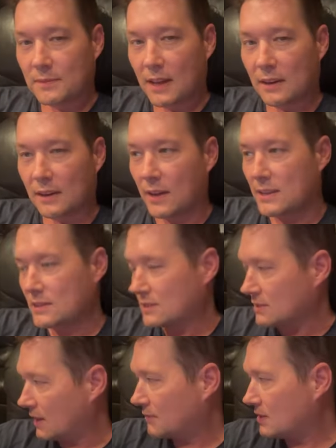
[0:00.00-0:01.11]
I don't know. Ainsley
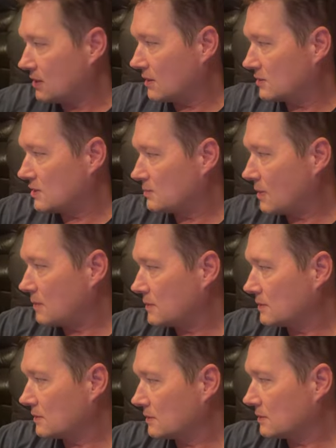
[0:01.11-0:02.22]
just left here and she's probably
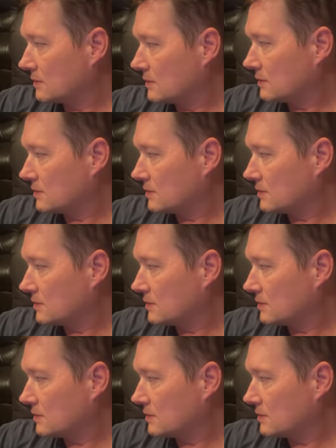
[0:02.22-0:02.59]
doing, awake.